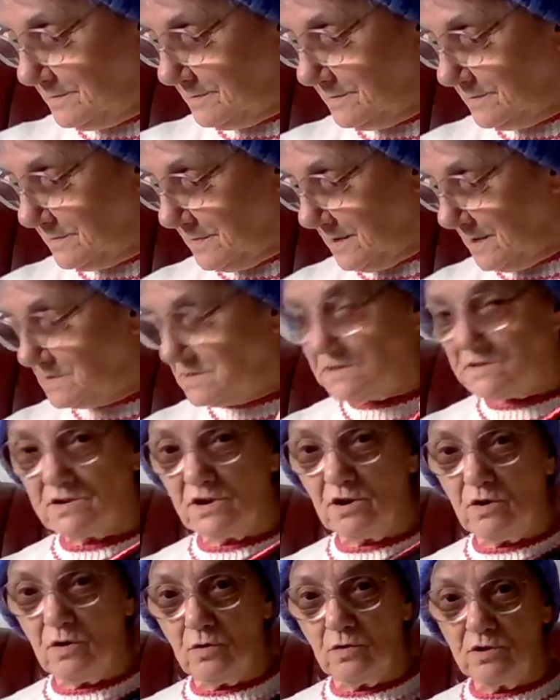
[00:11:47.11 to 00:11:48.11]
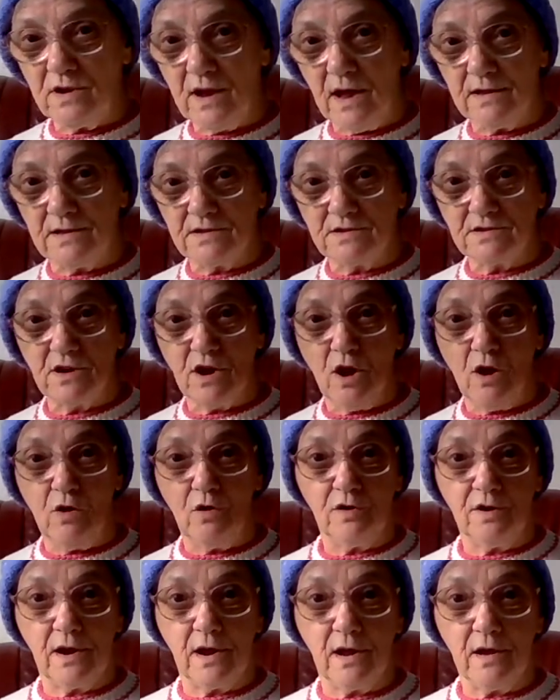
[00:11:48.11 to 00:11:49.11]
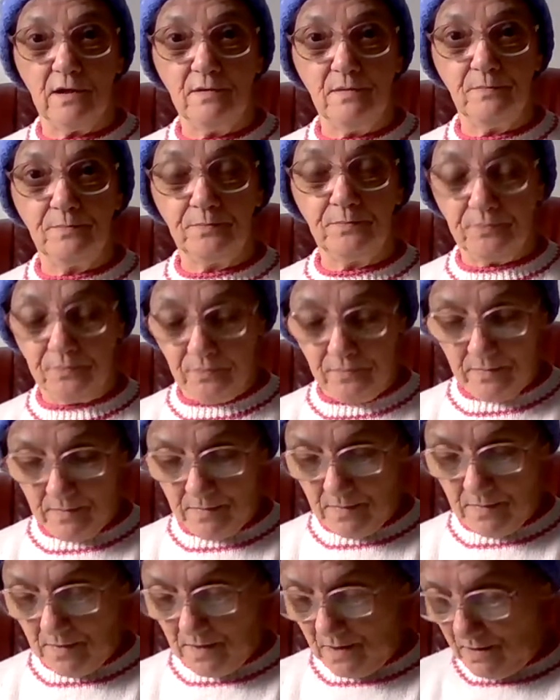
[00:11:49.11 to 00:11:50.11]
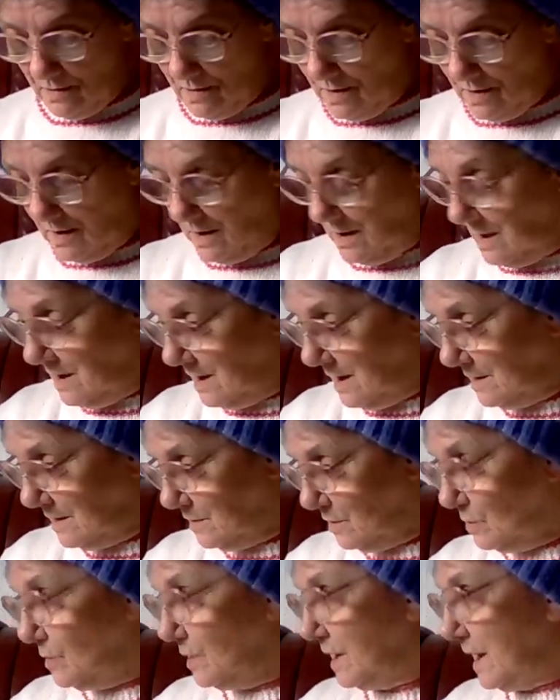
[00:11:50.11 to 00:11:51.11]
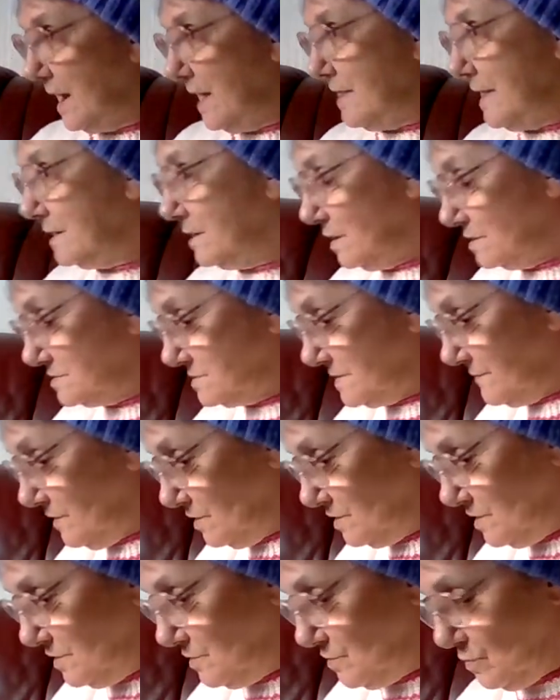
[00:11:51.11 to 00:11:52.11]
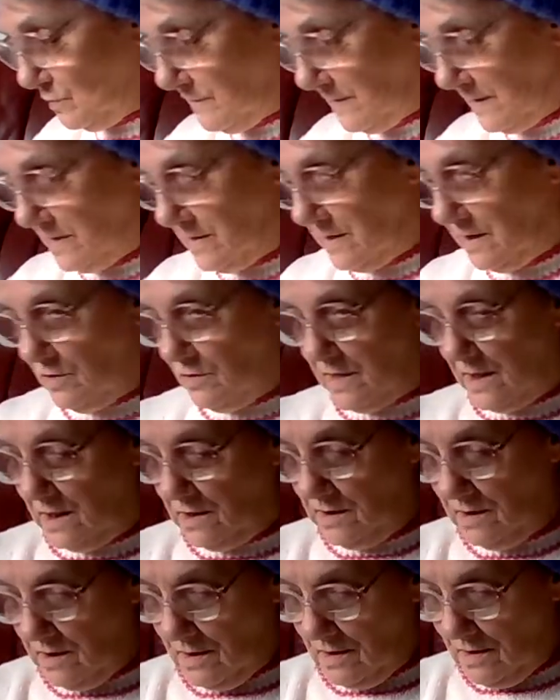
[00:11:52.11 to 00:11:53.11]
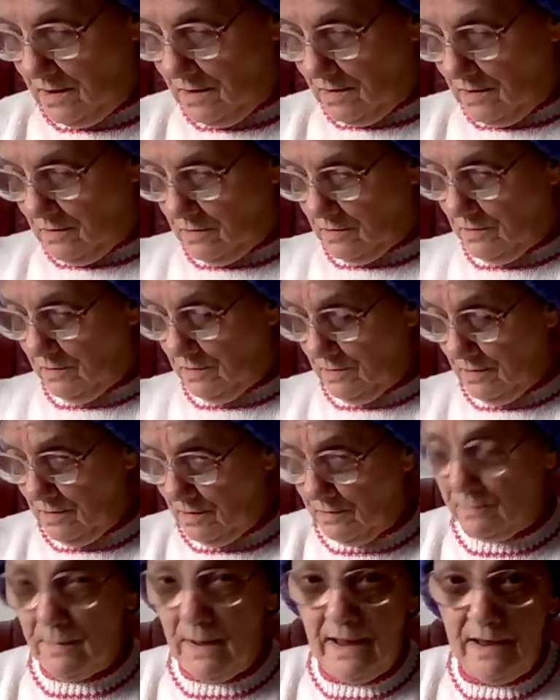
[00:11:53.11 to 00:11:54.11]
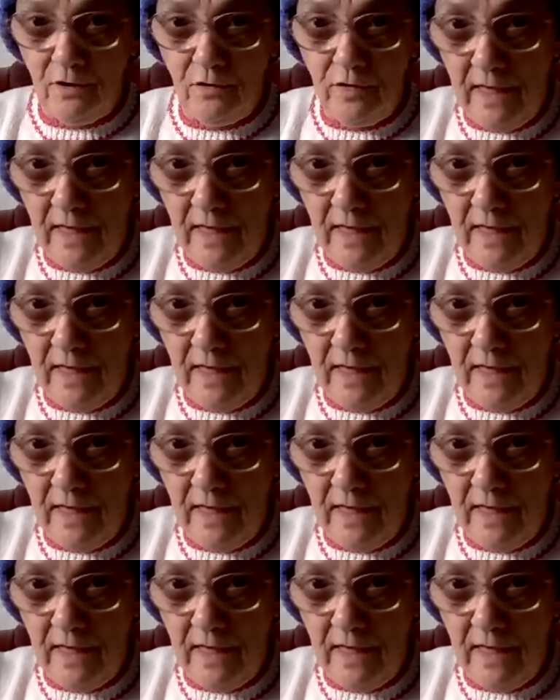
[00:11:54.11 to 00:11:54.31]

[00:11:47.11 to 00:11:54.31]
This is Claudette's cardigan. I'll go and get that because I've got it over the other on my other